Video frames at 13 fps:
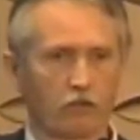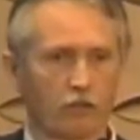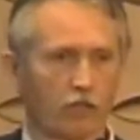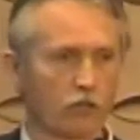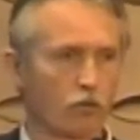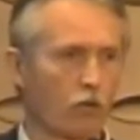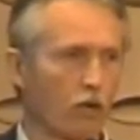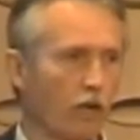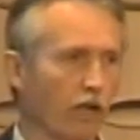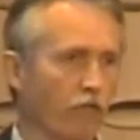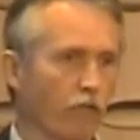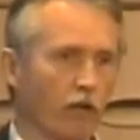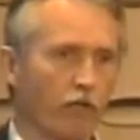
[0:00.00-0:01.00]
That's why
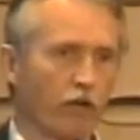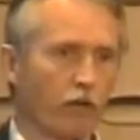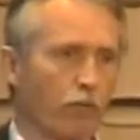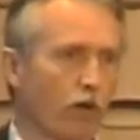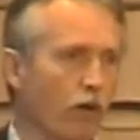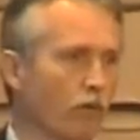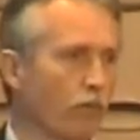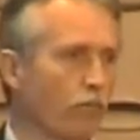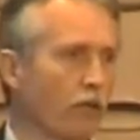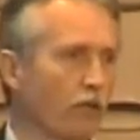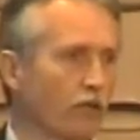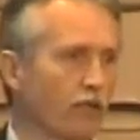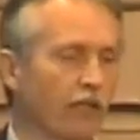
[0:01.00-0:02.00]
if you have an apartment
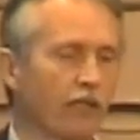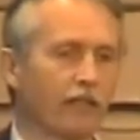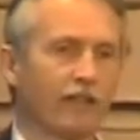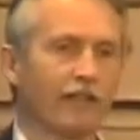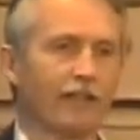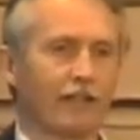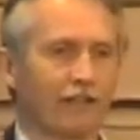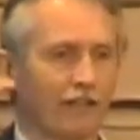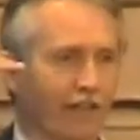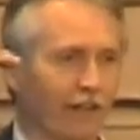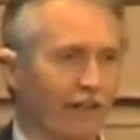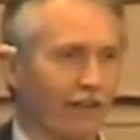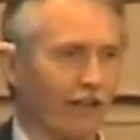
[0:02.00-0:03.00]
building
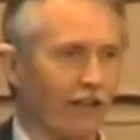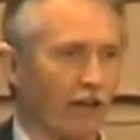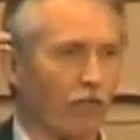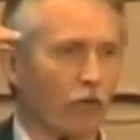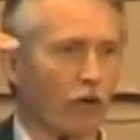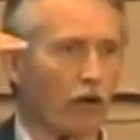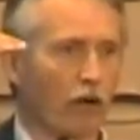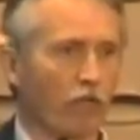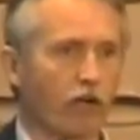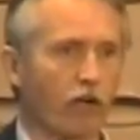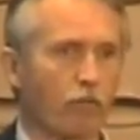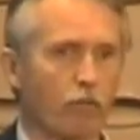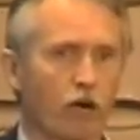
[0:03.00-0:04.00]
where
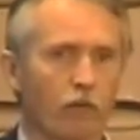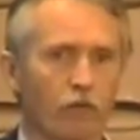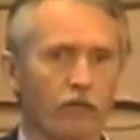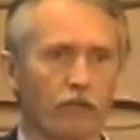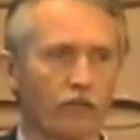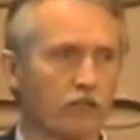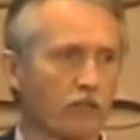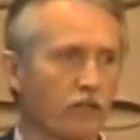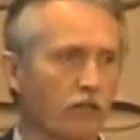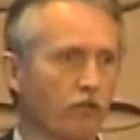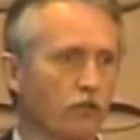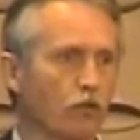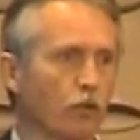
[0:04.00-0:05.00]
every apartment is
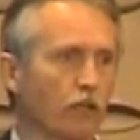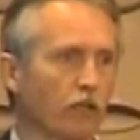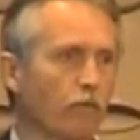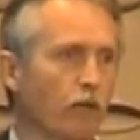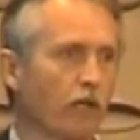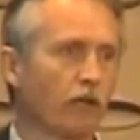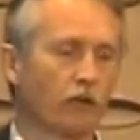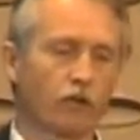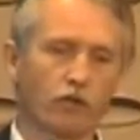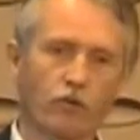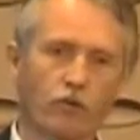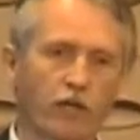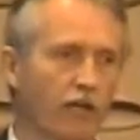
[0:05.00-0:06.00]
individually metered,
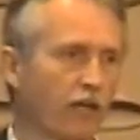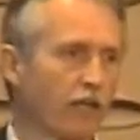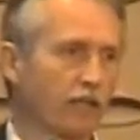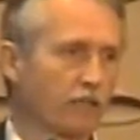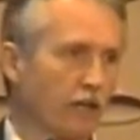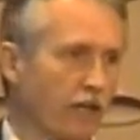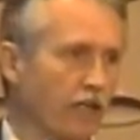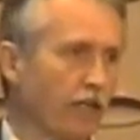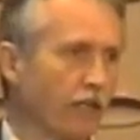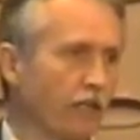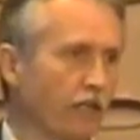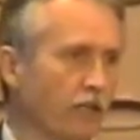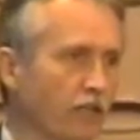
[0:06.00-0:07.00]
you can't tie
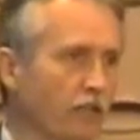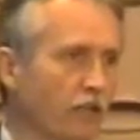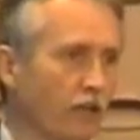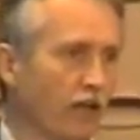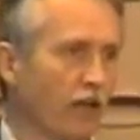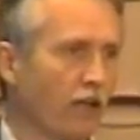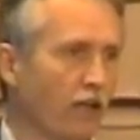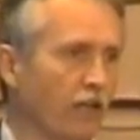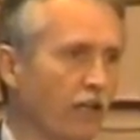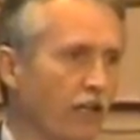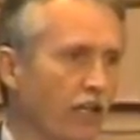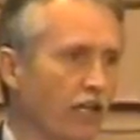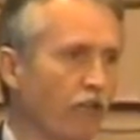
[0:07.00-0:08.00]
into the
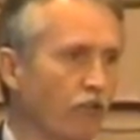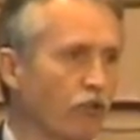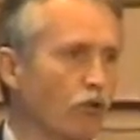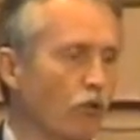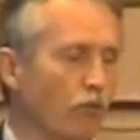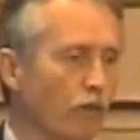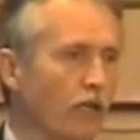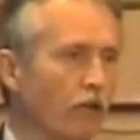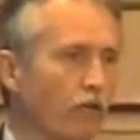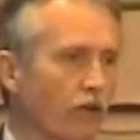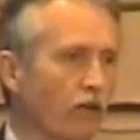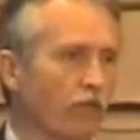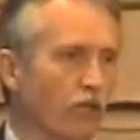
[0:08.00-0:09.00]
individual
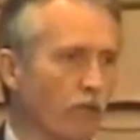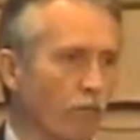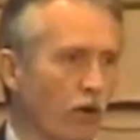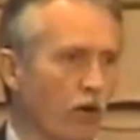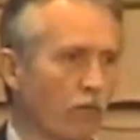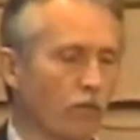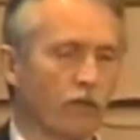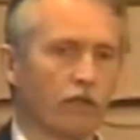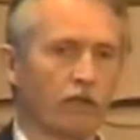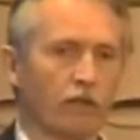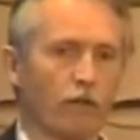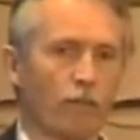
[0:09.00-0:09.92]
metering of the apartment.